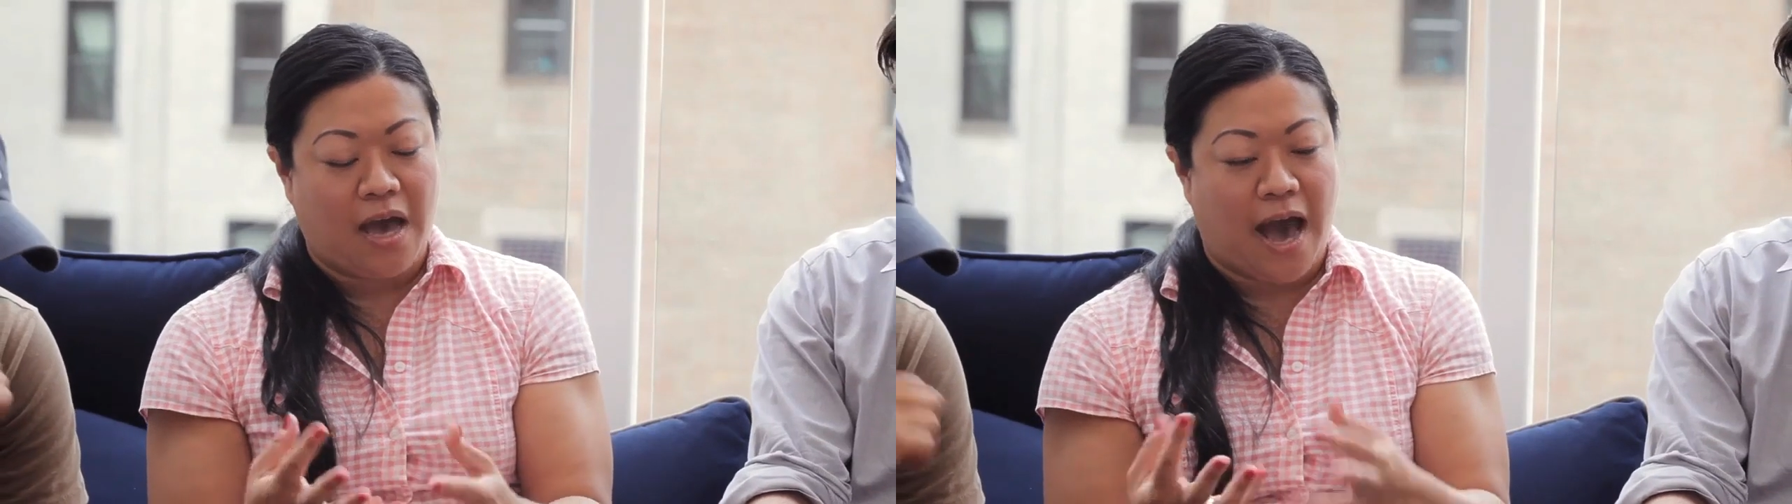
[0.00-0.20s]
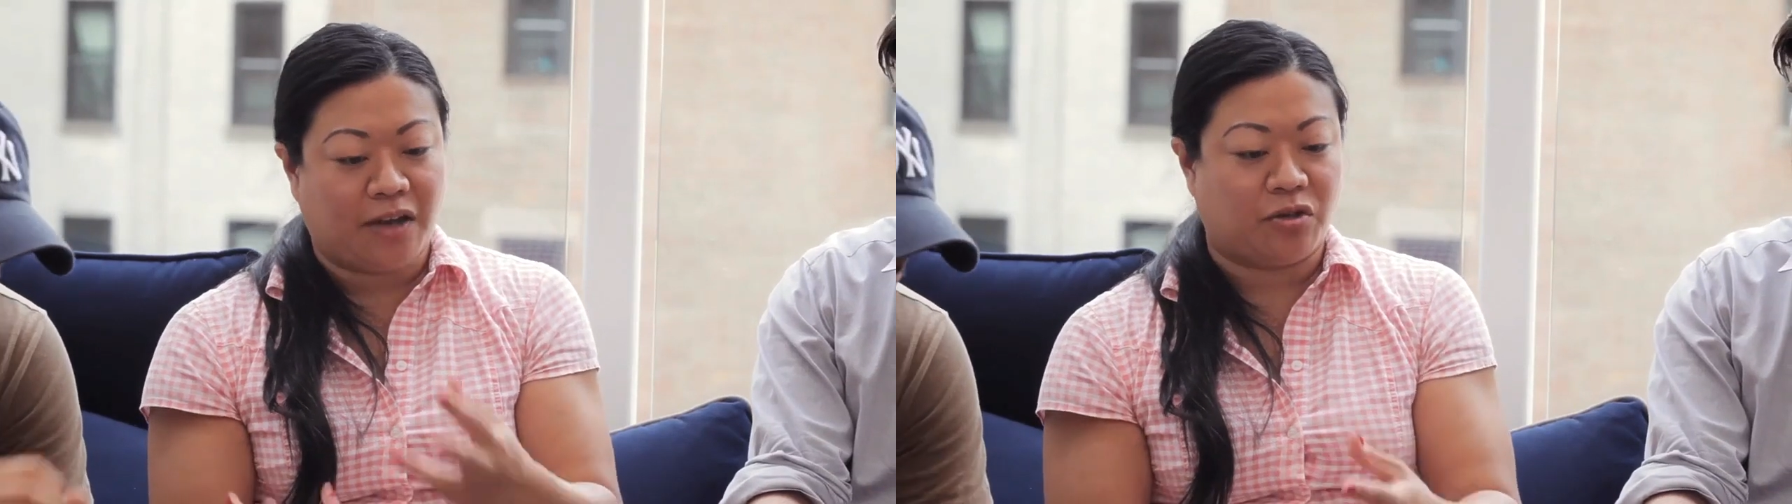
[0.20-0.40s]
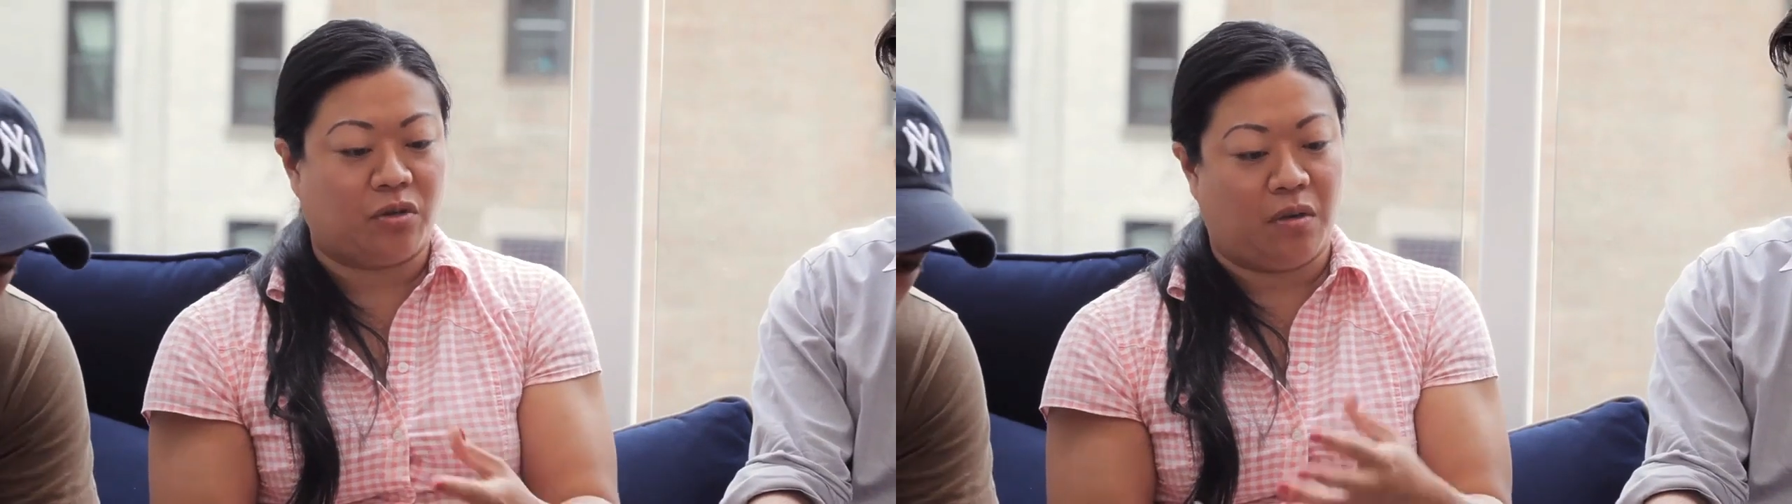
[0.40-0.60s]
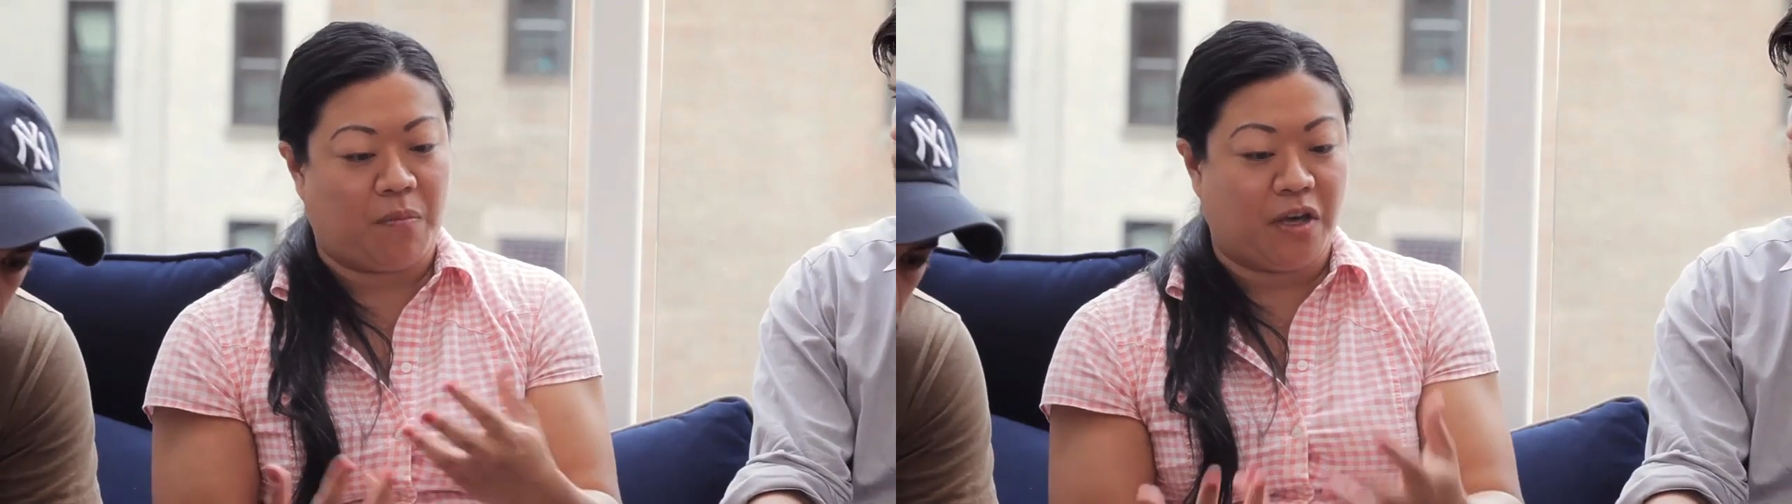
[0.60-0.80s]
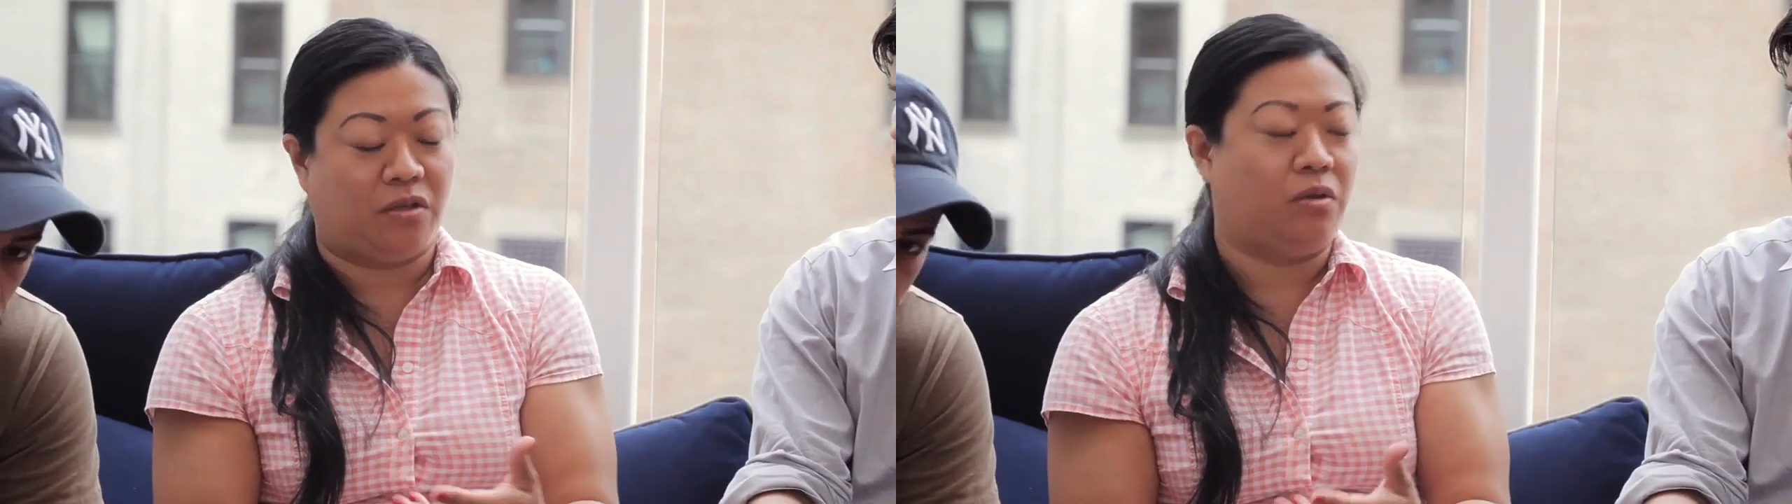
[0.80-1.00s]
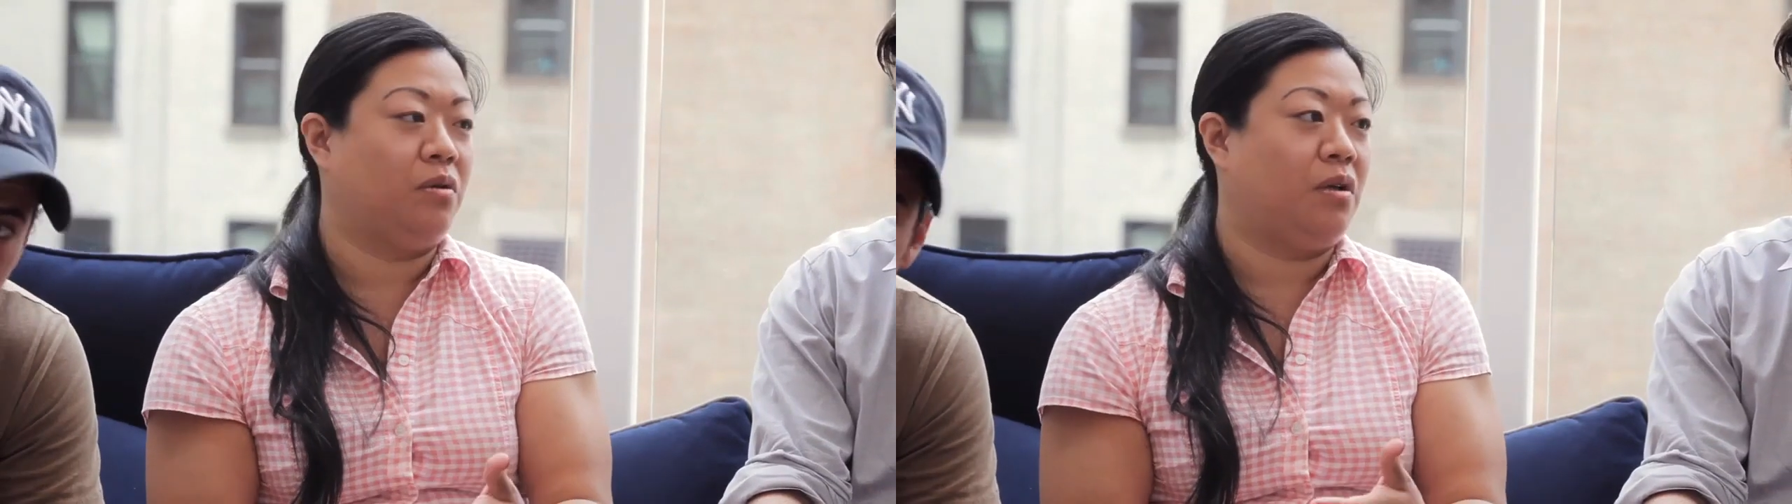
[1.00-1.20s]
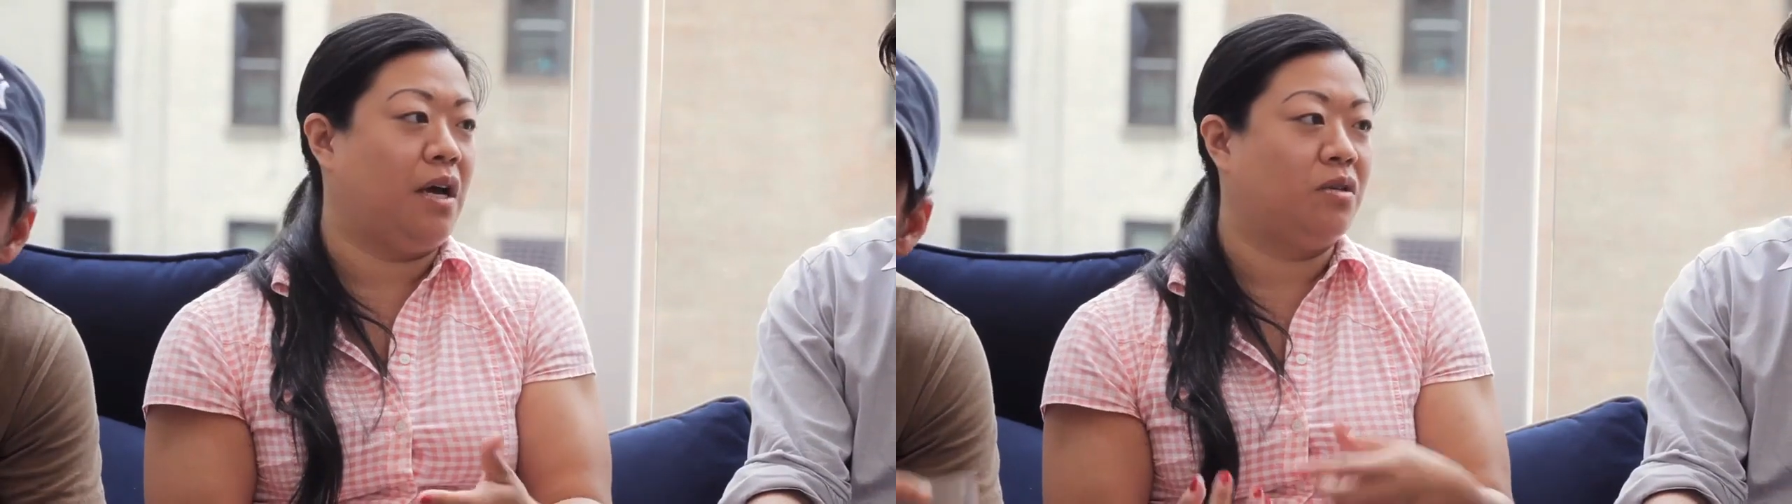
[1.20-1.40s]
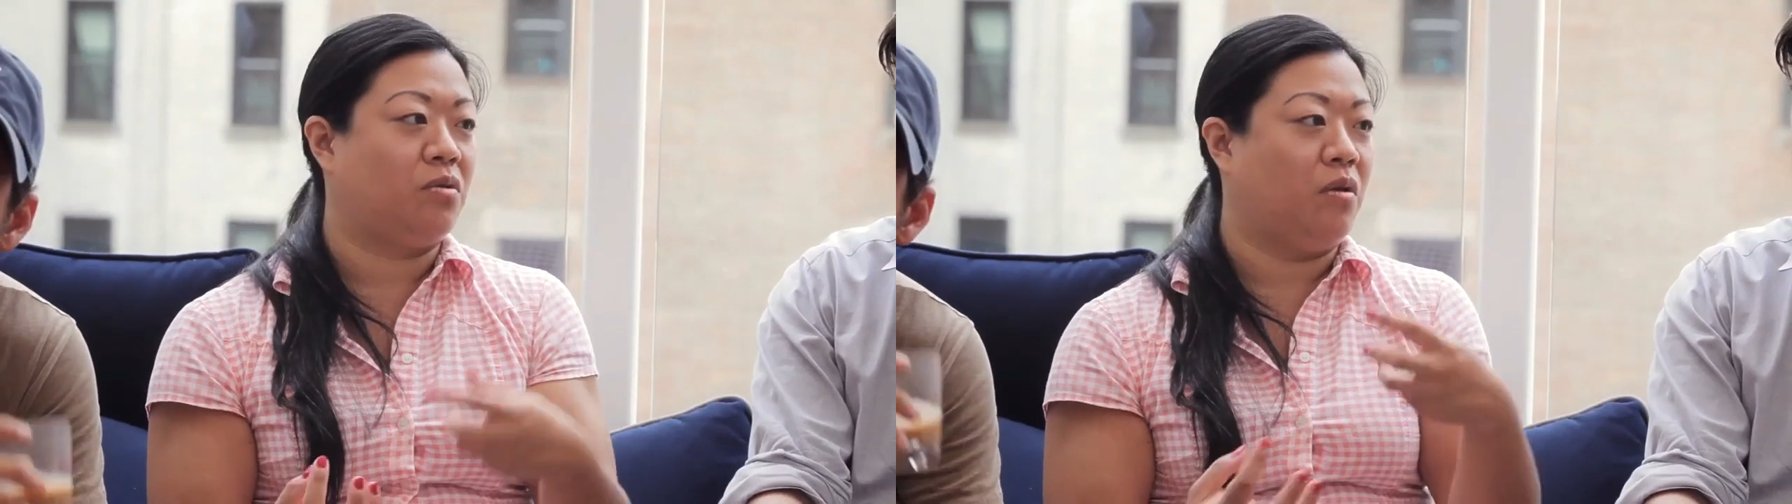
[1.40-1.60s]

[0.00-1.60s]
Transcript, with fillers: actually best utilized